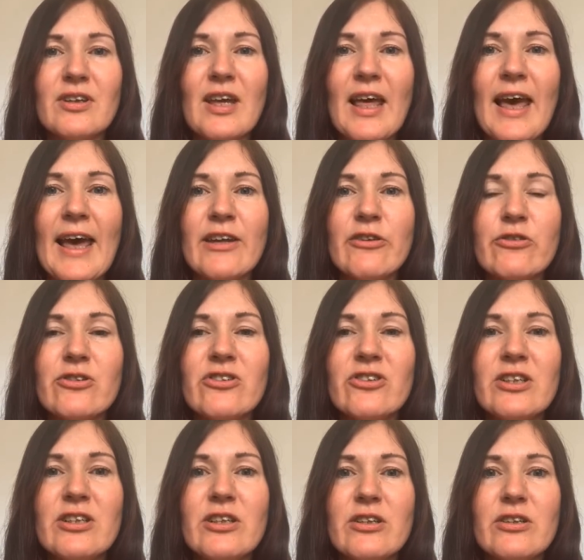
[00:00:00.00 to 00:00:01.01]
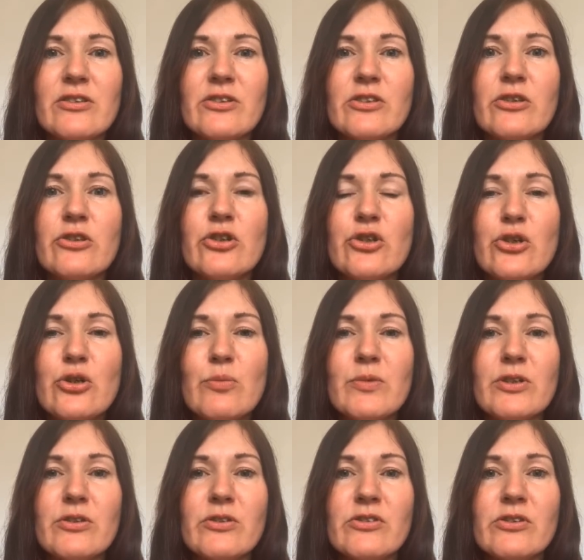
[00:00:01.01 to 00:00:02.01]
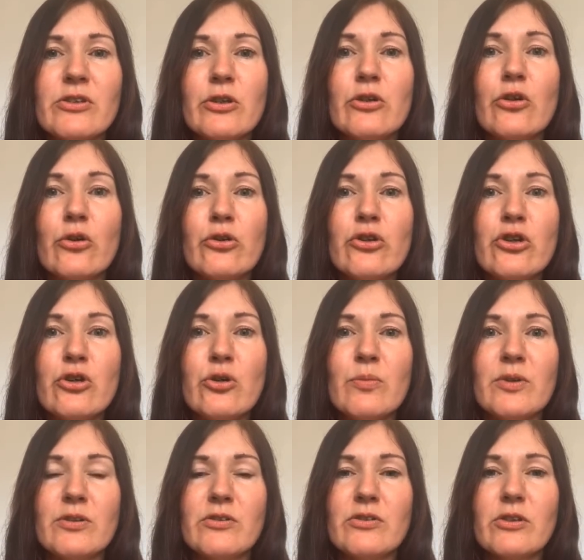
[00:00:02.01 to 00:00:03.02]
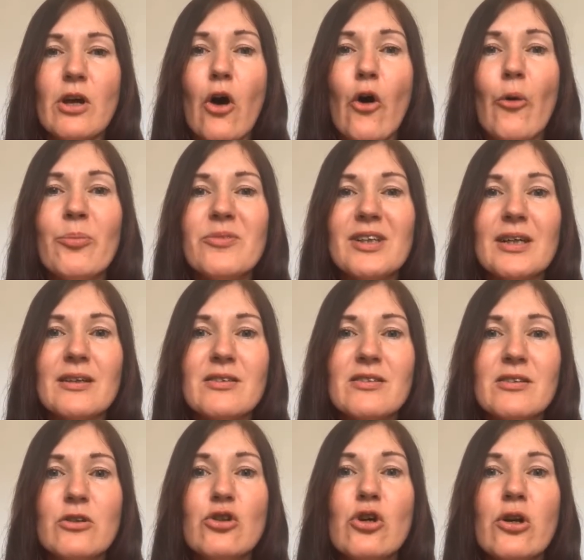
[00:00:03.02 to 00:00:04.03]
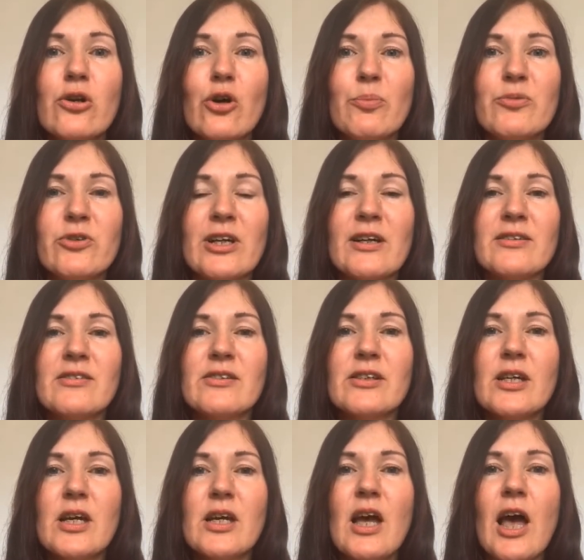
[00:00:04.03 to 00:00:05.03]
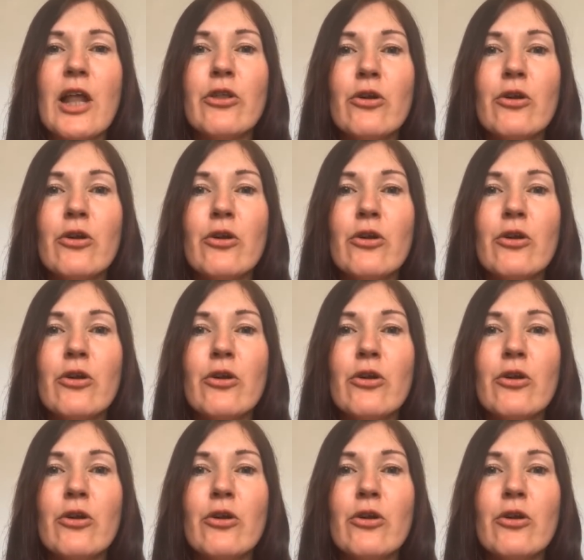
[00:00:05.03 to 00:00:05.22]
heterogeneous, humans, non-humans, objects, non-objects, and